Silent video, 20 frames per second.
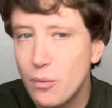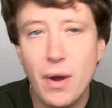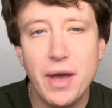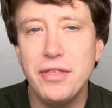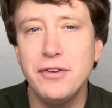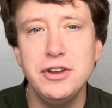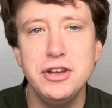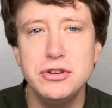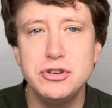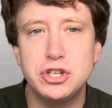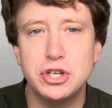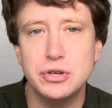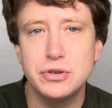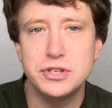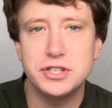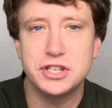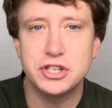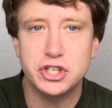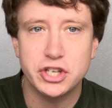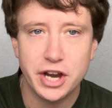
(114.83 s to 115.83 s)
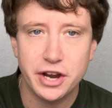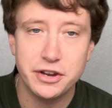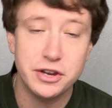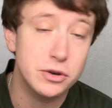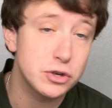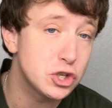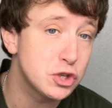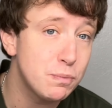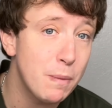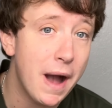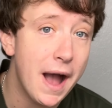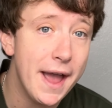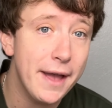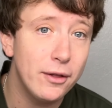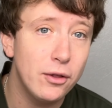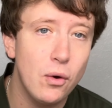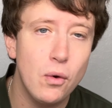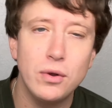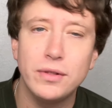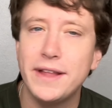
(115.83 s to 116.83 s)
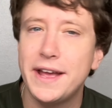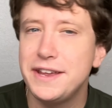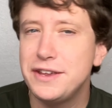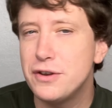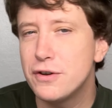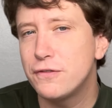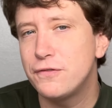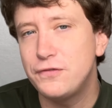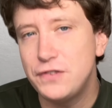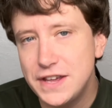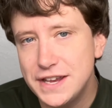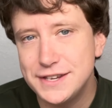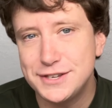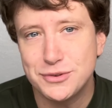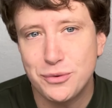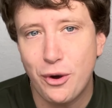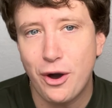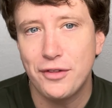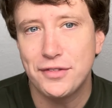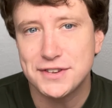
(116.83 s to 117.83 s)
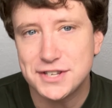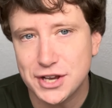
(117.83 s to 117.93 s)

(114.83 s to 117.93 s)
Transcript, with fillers: Whether you choose to share your smile or let your feet do all the